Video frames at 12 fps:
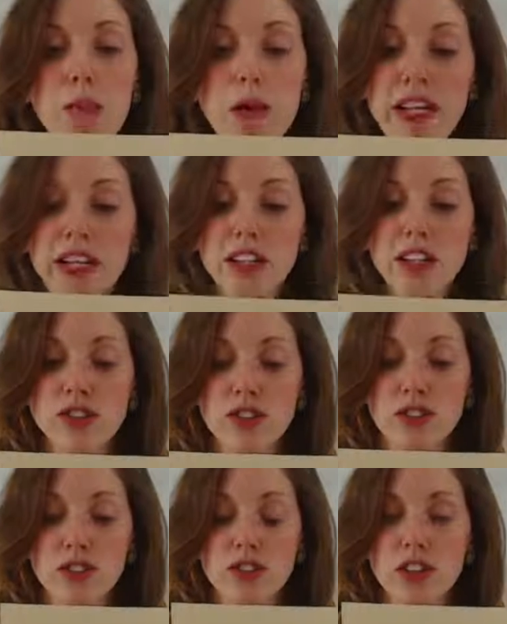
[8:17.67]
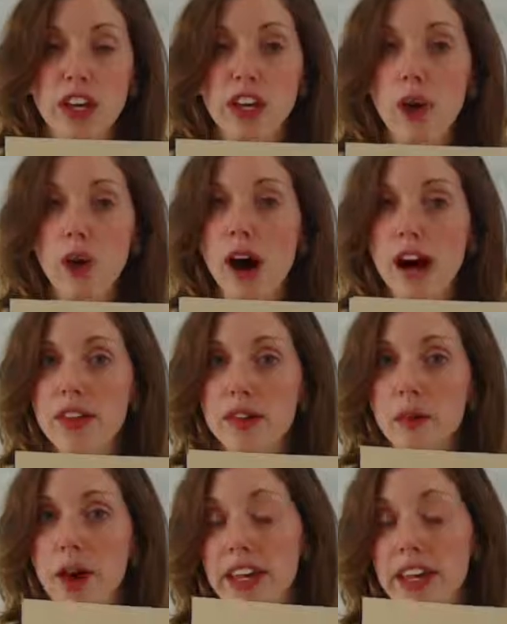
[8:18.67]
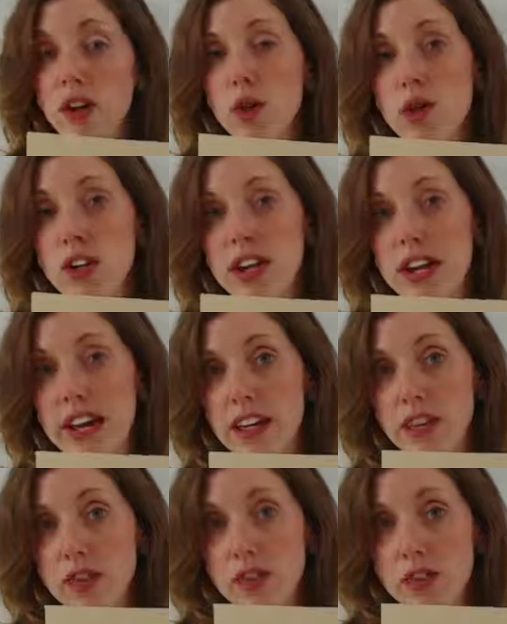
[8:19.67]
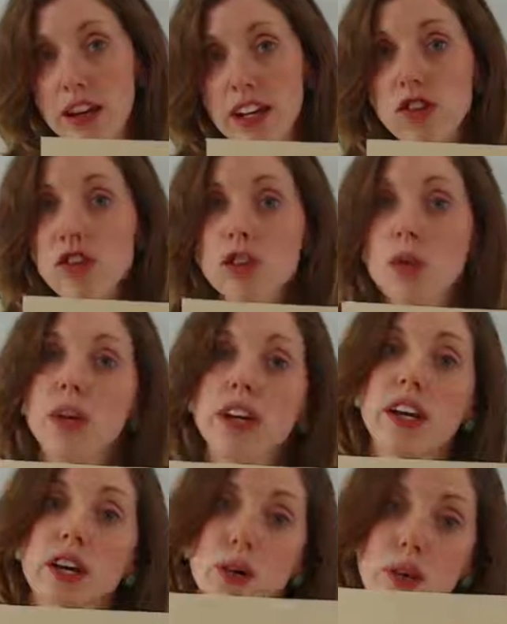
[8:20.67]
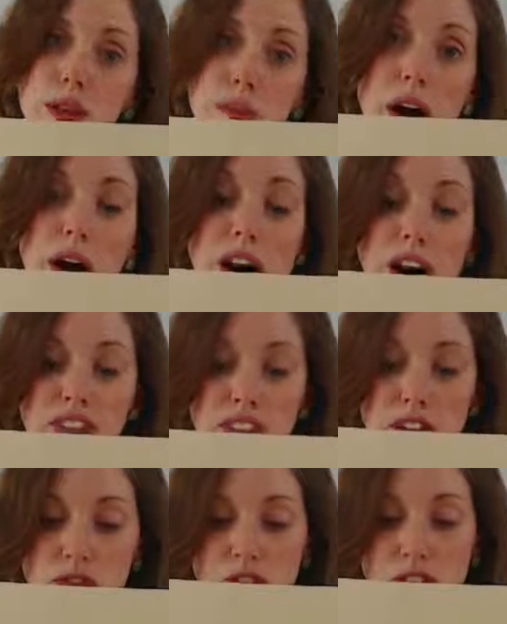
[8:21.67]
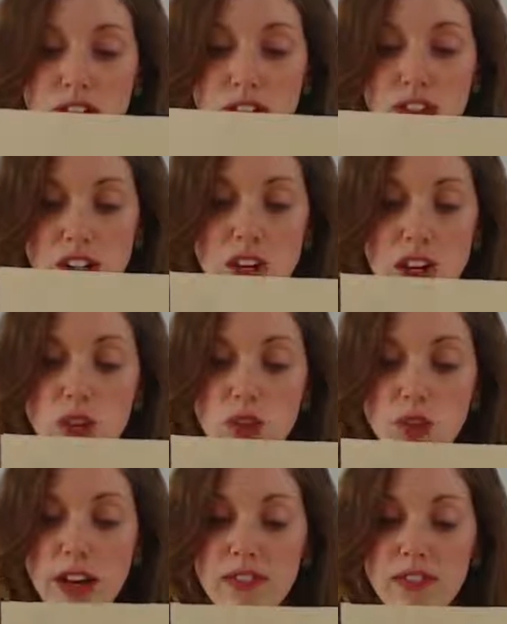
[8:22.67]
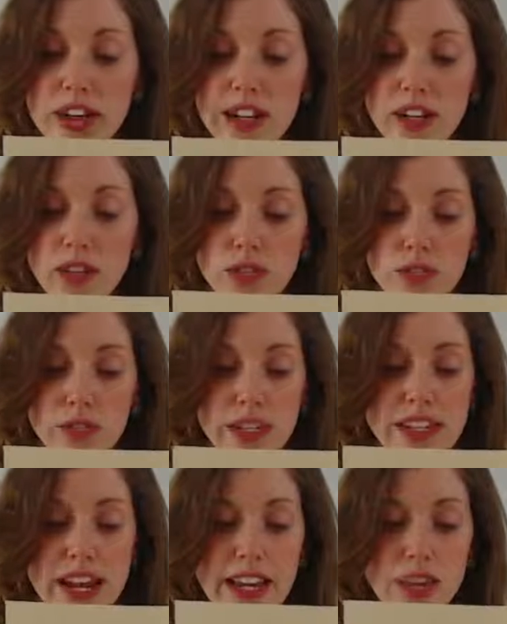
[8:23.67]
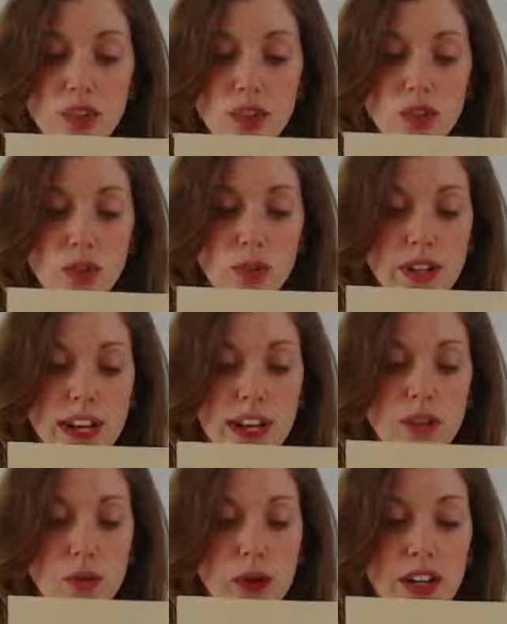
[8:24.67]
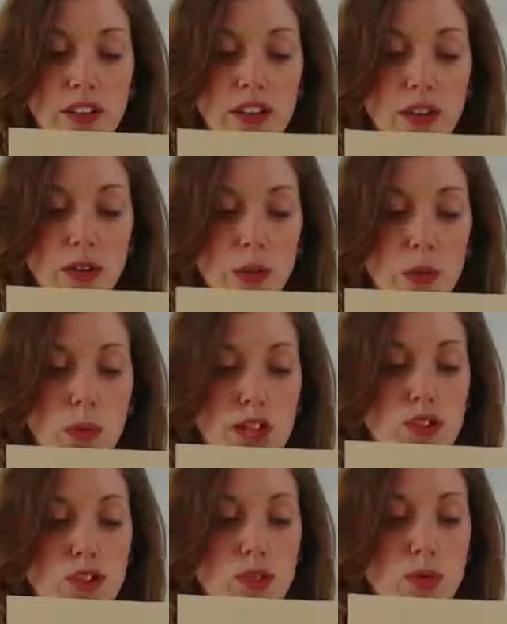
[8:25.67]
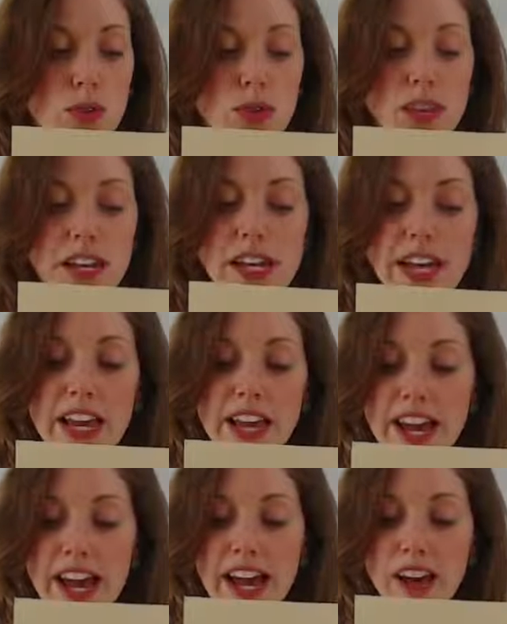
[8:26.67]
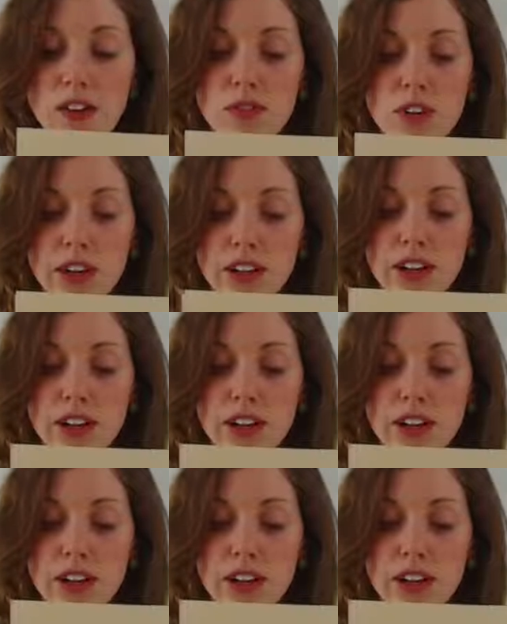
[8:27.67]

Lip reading: But integers can go either way. It can go in the negative direction or it can go in the positive direction. So I have -3, -2, -1, 0, 1, 2, 3, and I have